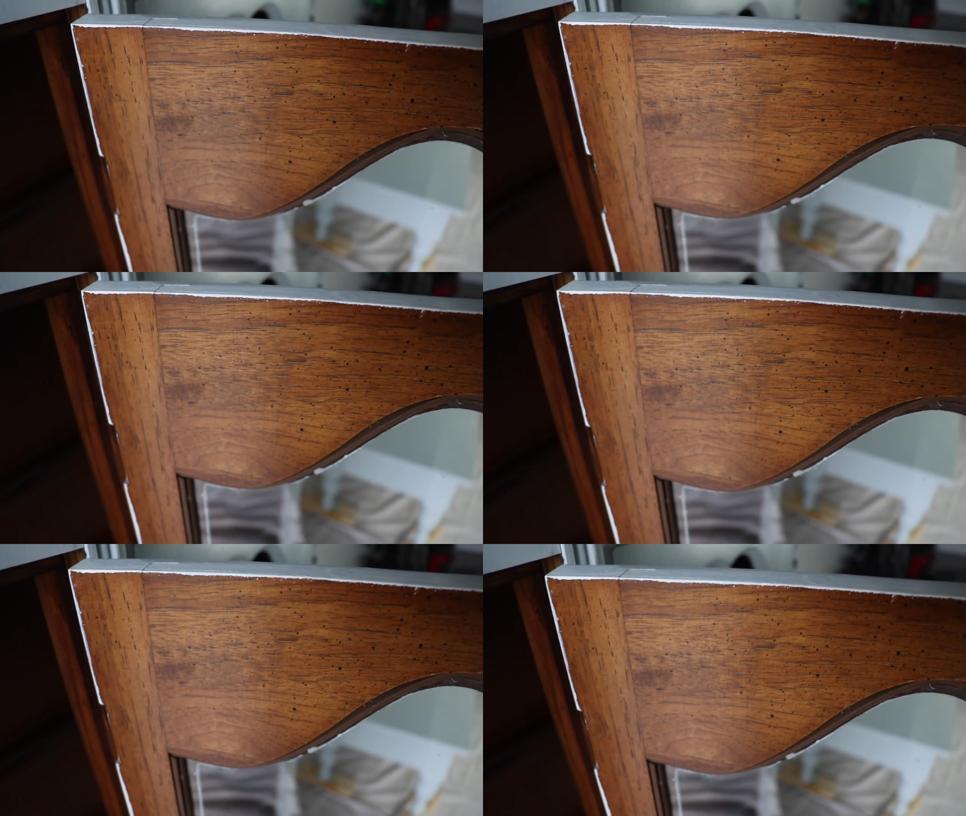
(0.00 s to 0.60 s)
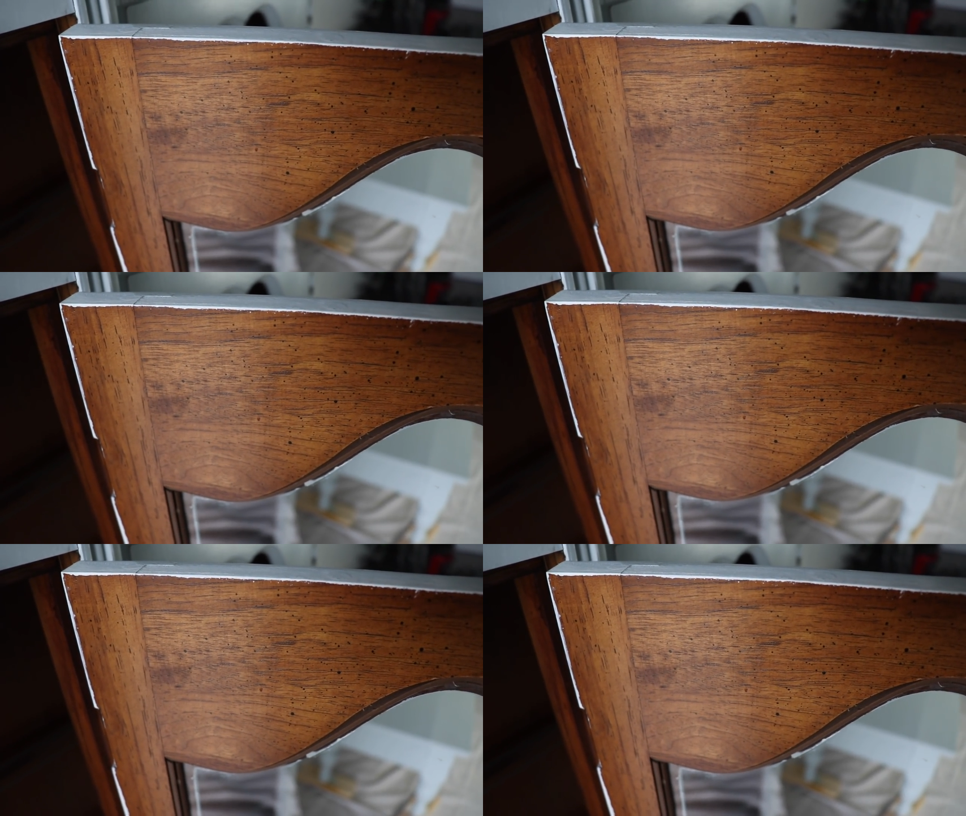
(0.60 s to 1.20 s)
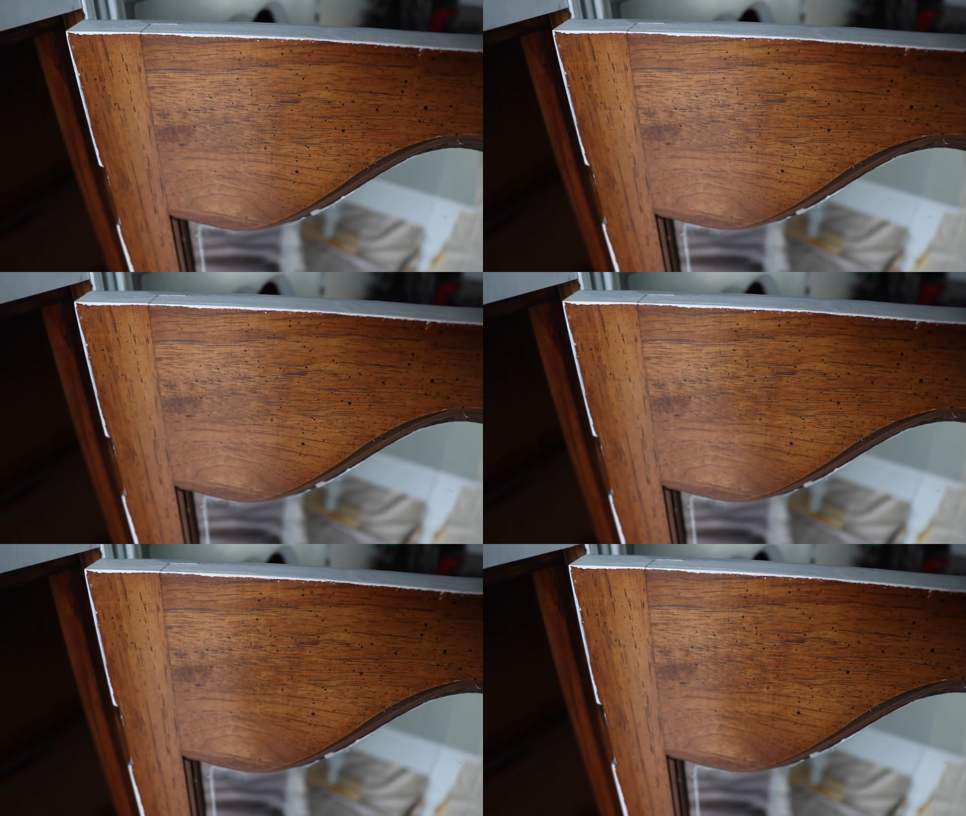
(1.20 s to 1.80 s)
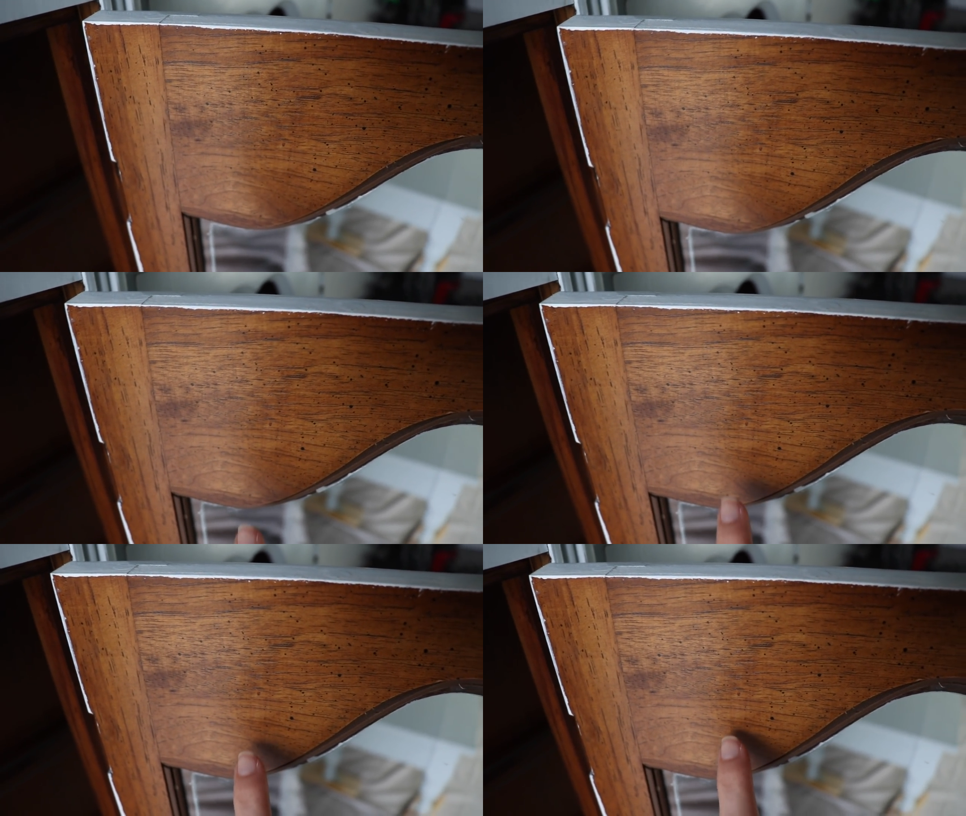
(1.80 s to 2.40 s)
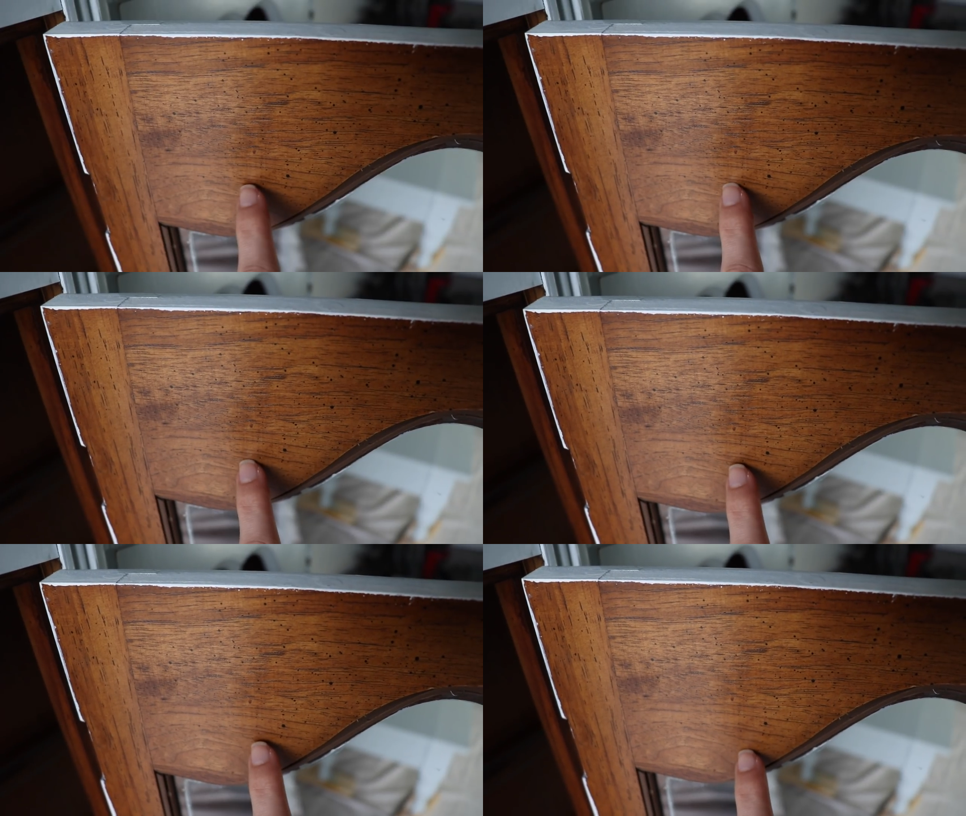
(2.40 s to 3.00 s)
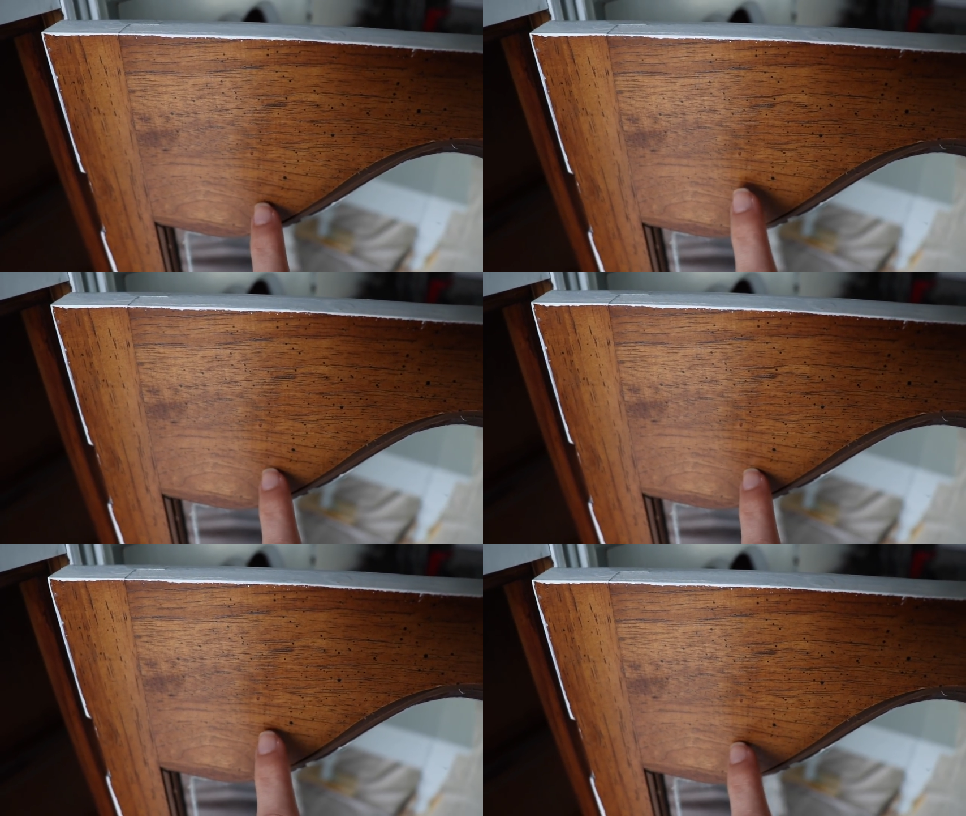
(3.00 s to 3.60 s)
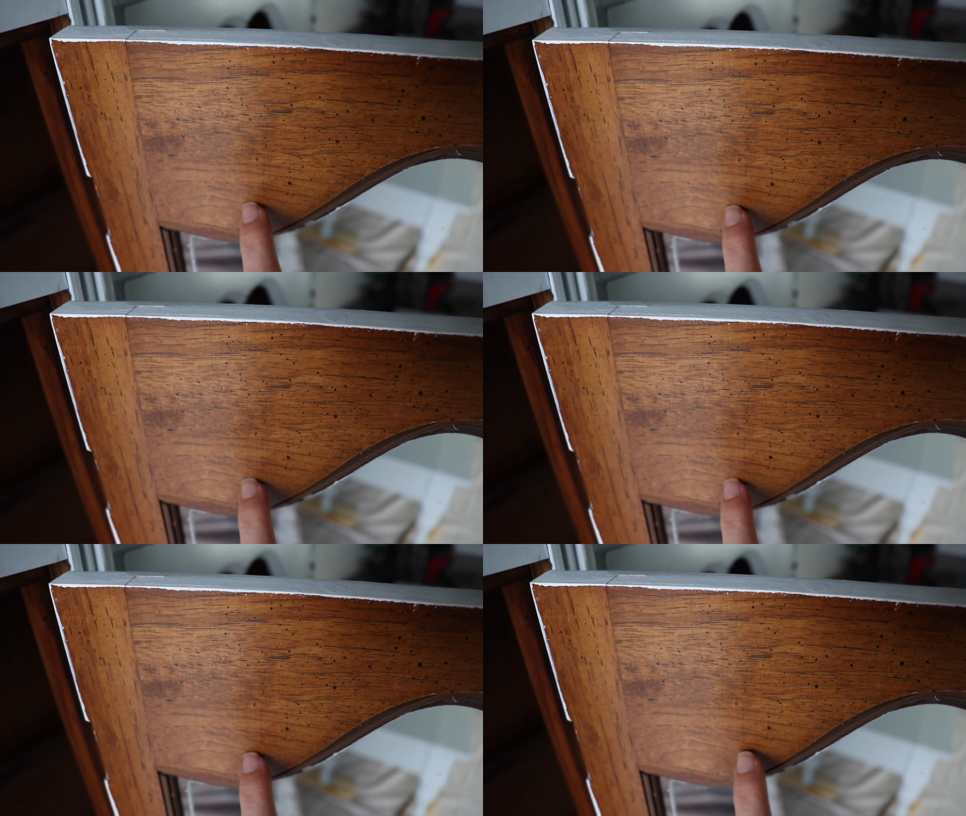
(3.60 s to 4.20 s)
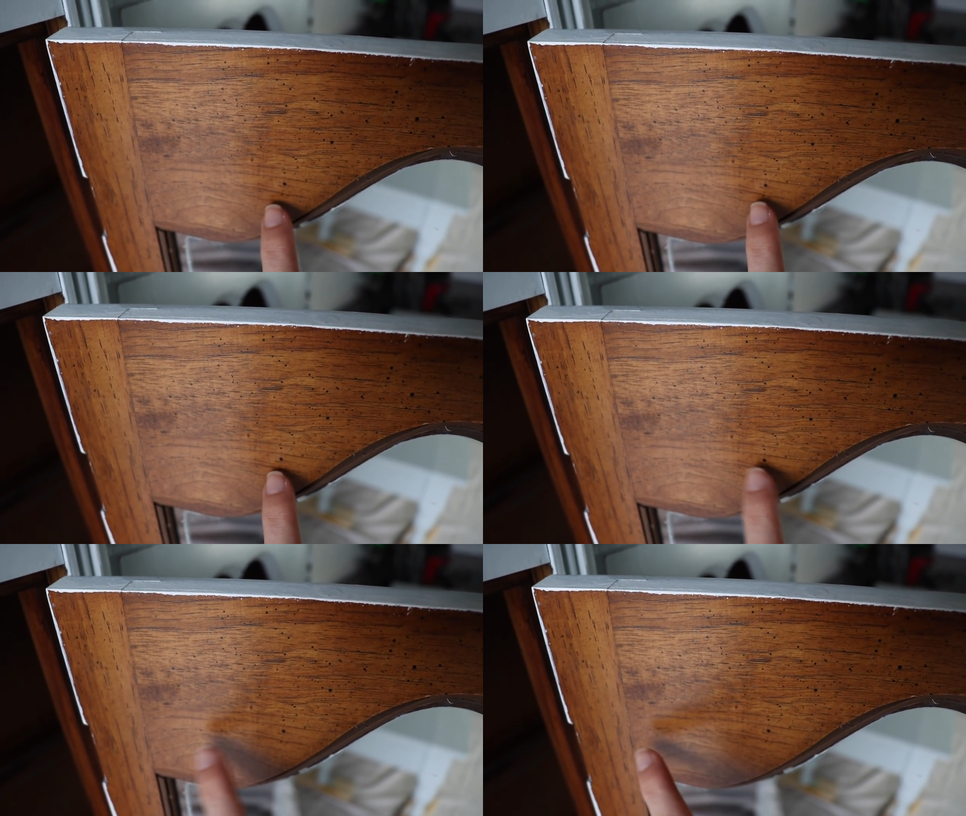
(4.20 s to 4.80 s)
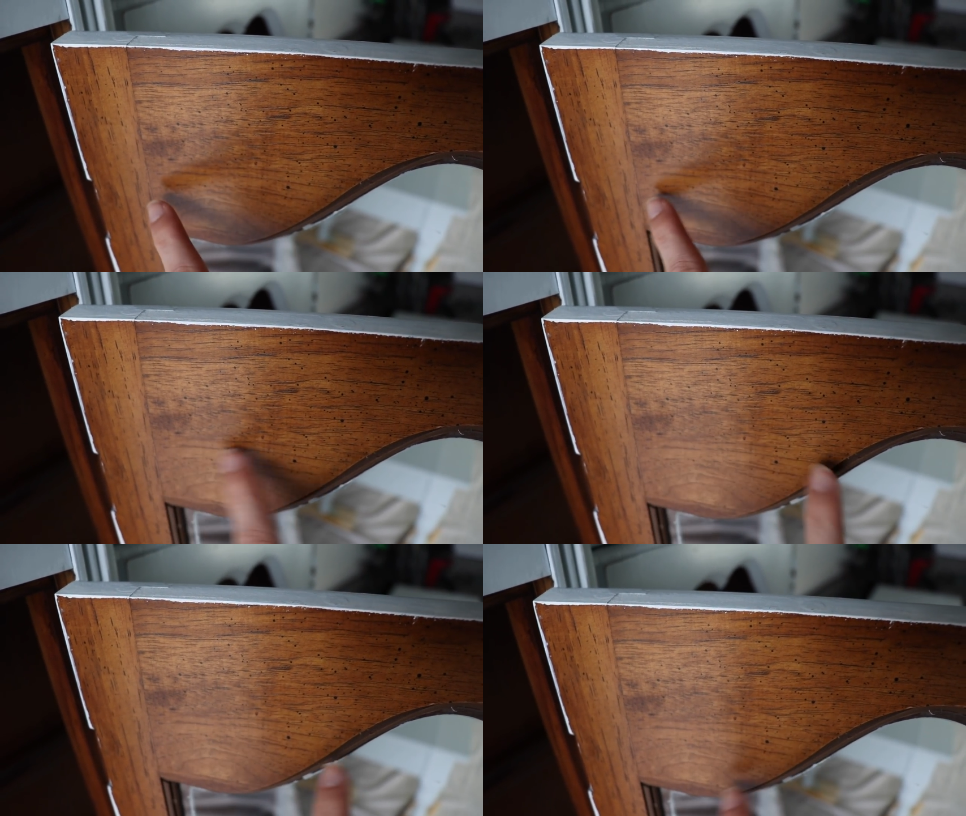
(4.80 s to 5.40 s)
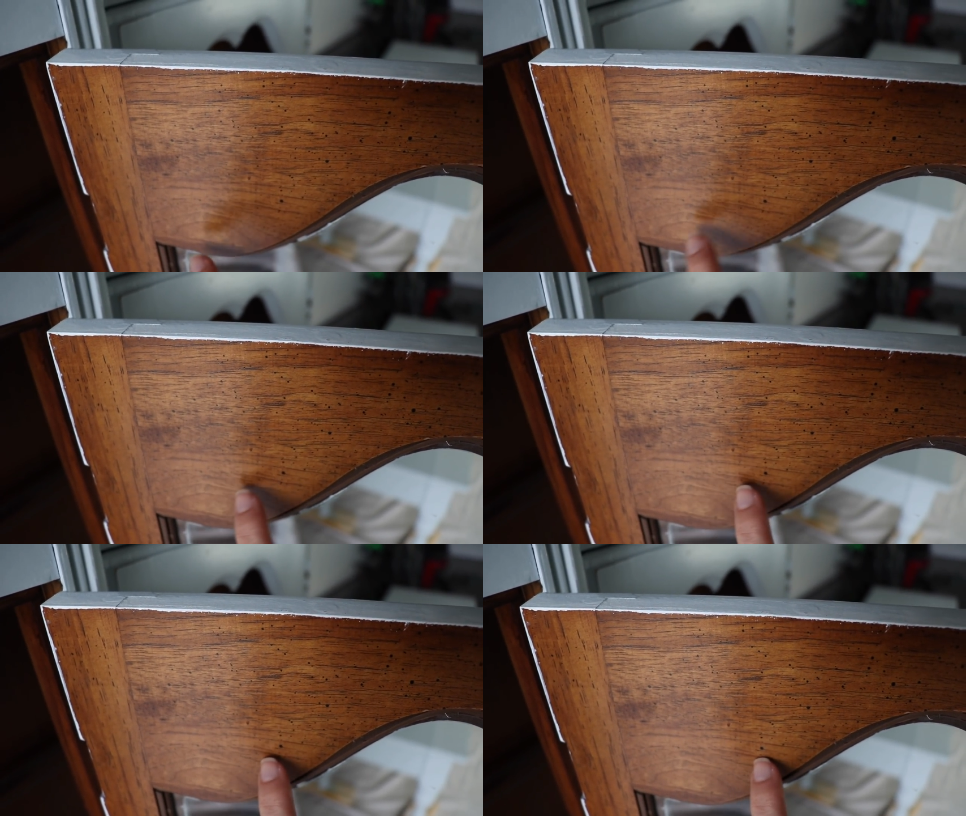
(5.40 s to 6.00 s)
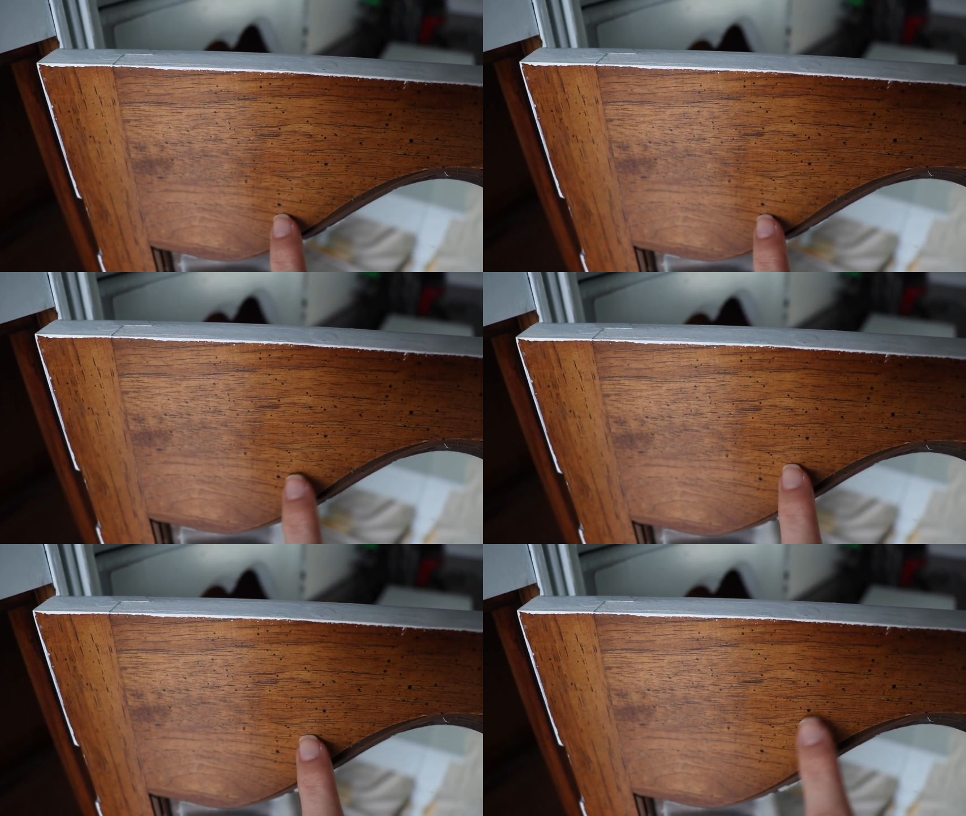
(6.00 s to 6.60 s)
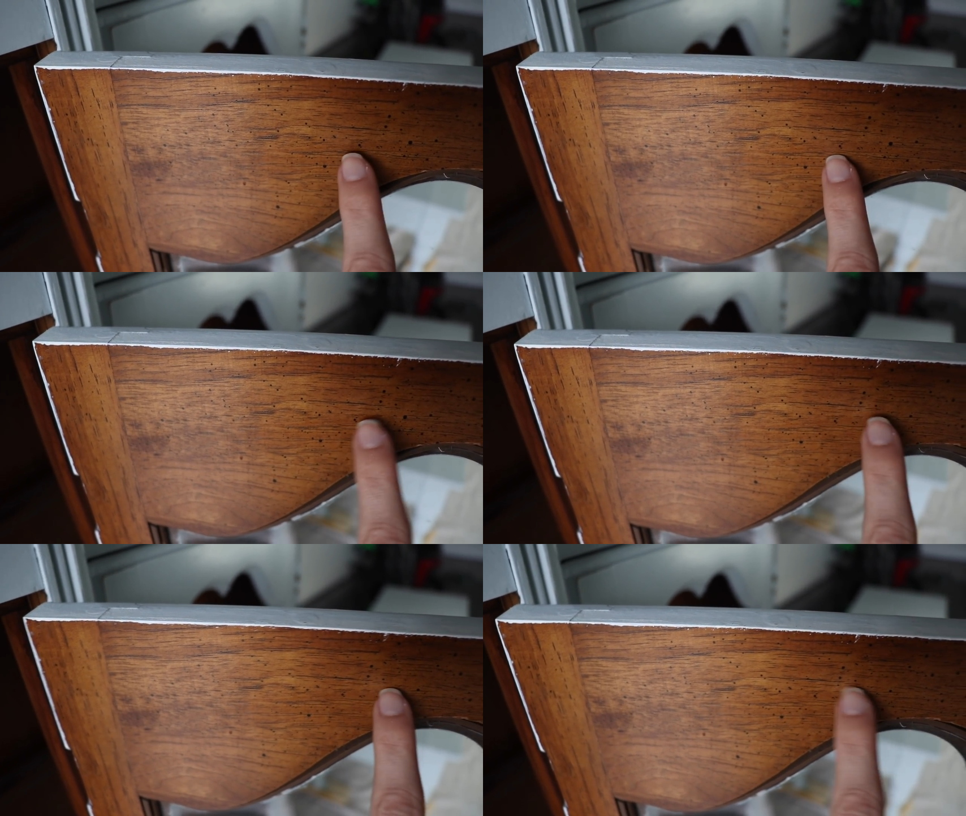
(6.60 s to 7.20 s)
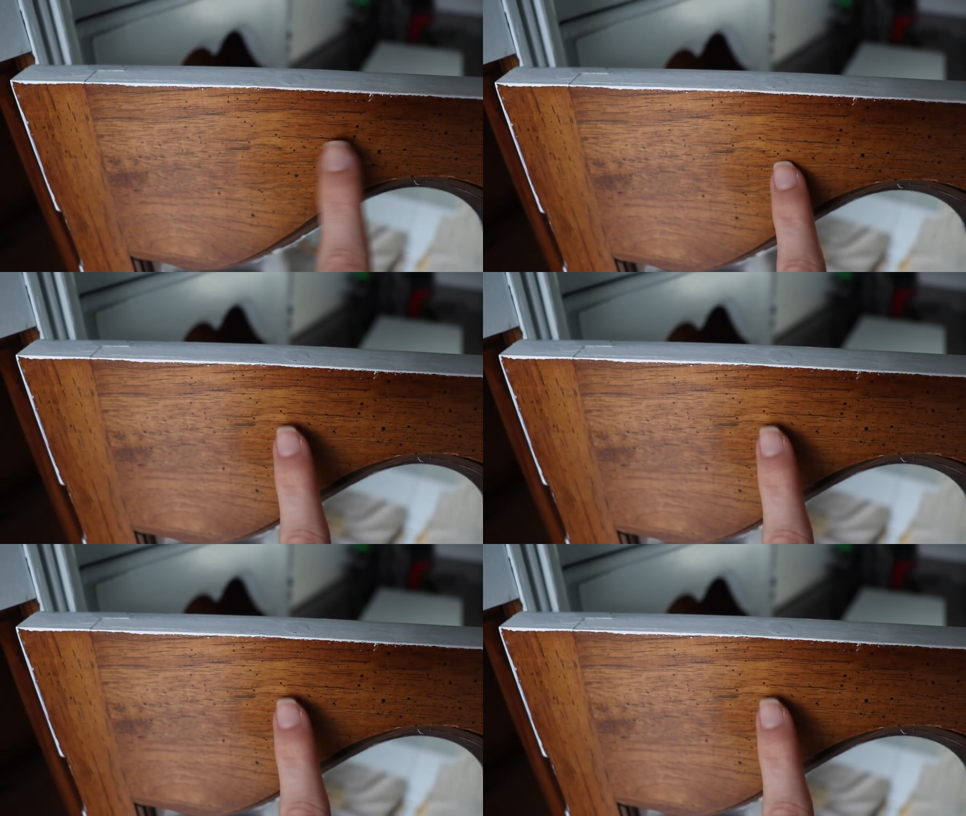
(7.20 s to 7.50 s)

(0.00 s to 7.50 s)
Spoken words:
No face is visible, so there are no lips to read.